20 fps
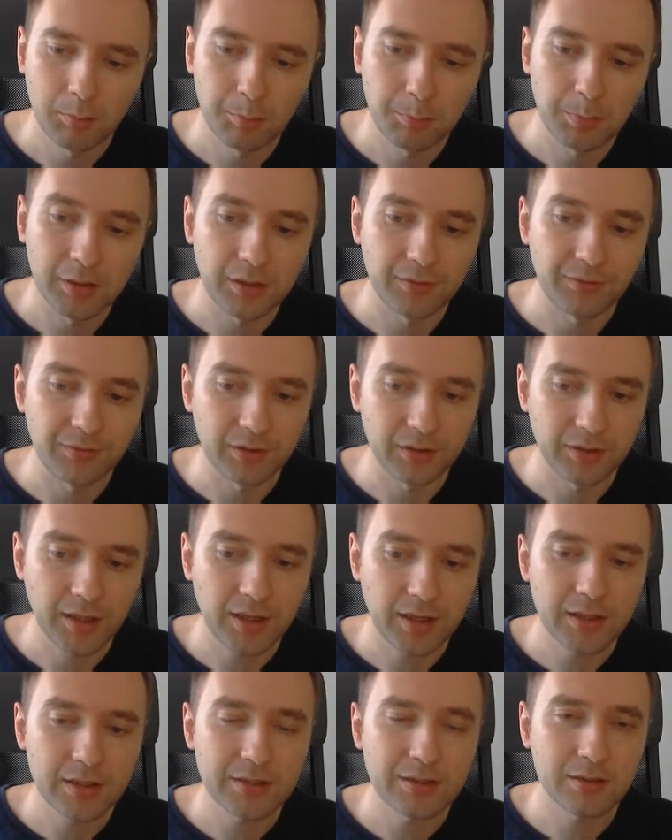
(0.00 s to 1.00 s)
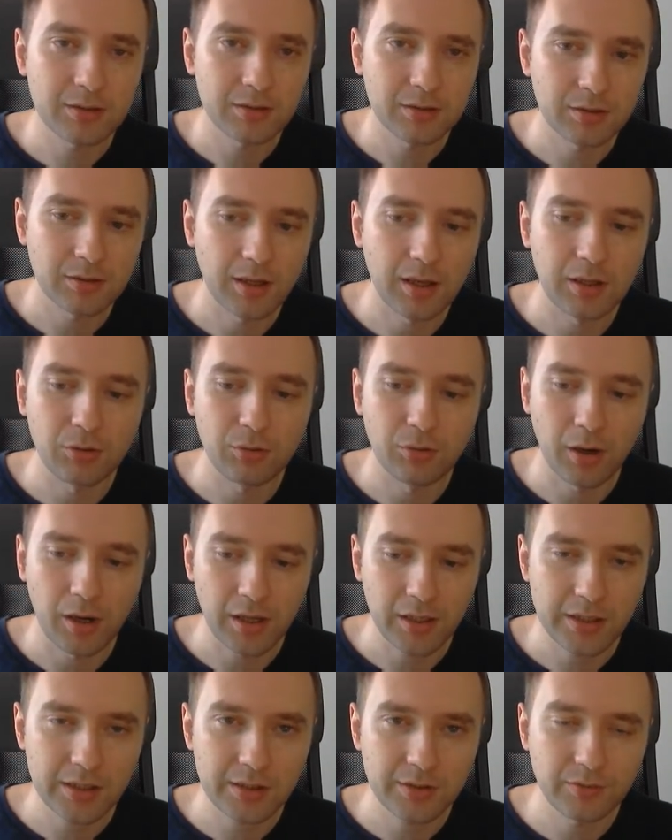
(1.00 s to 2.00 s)
but if it does, and you
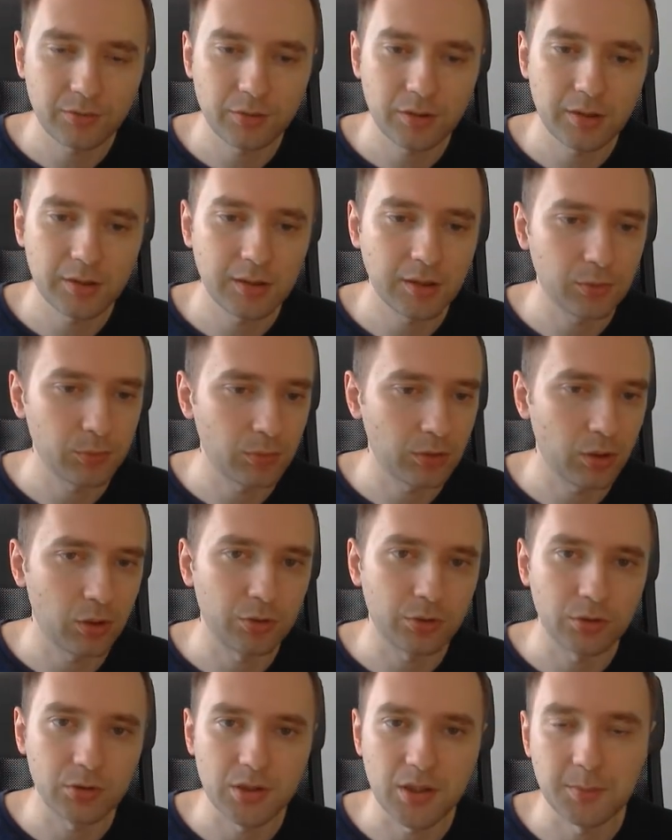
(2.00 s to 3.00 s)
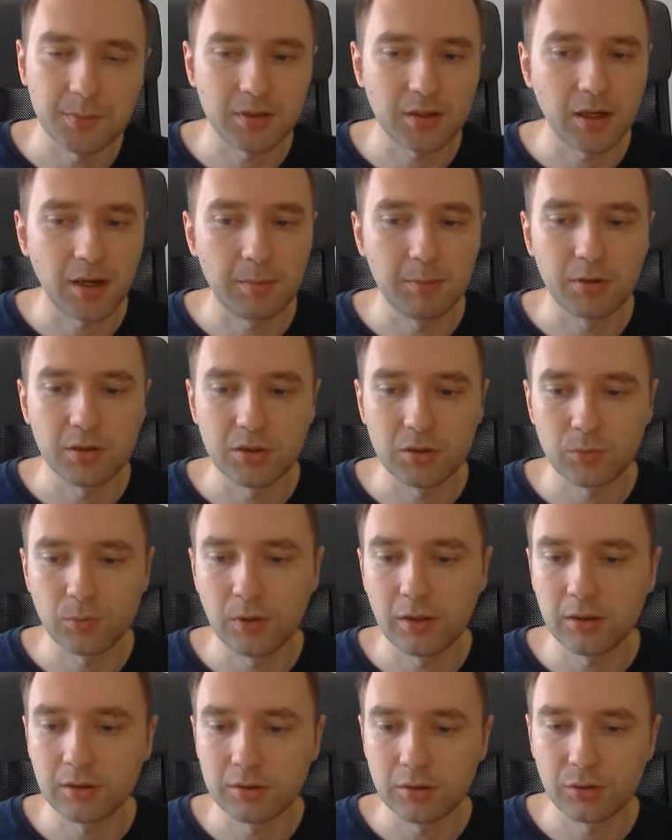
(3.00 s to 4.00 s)
ask for it, it will auto subscribe as
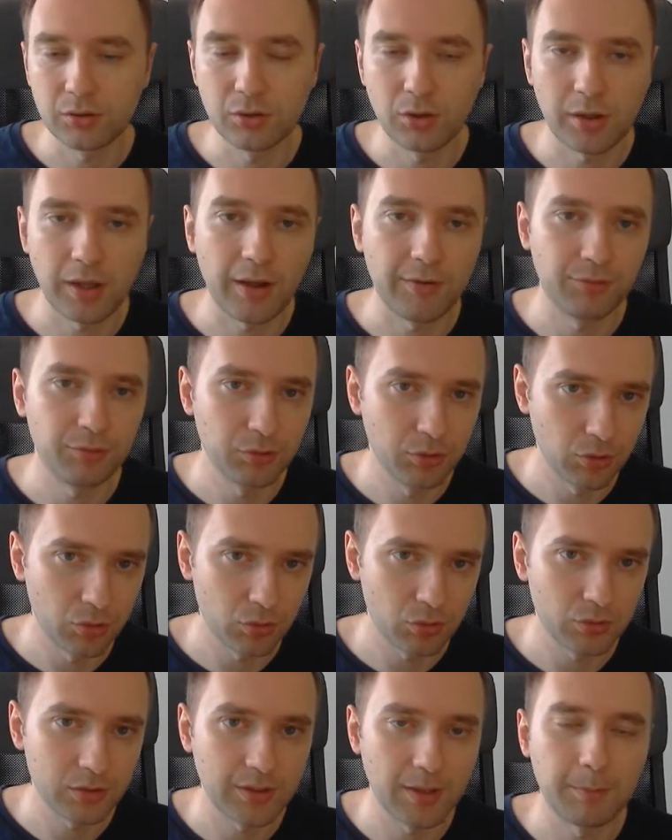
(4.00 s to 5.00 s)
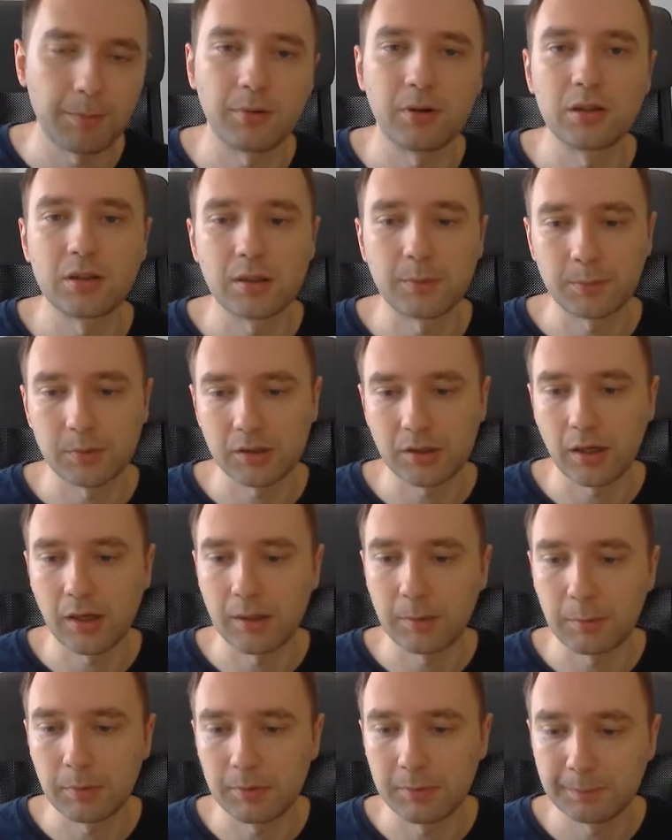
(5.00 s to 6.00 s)
well, so you don't have to issue a separate
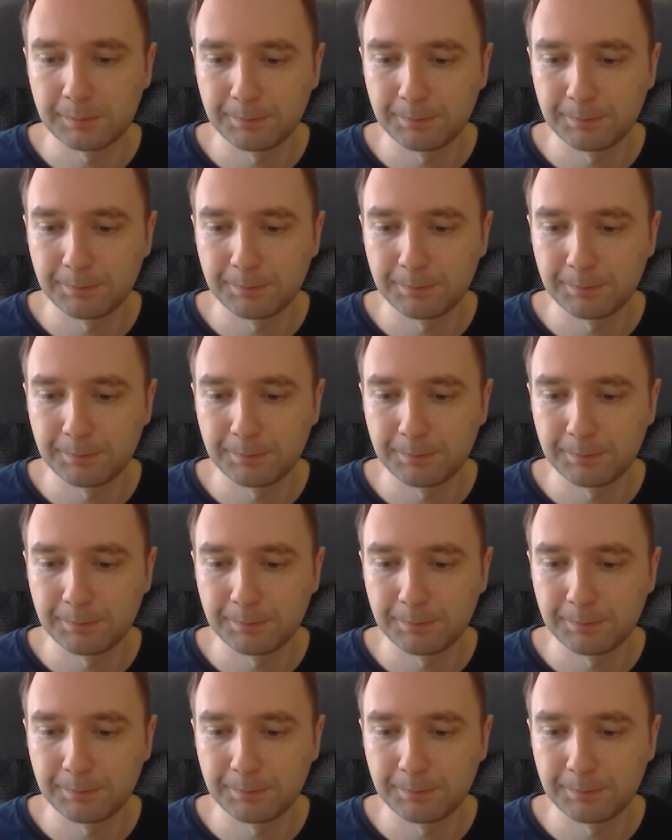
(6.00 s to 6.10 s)
subscribe,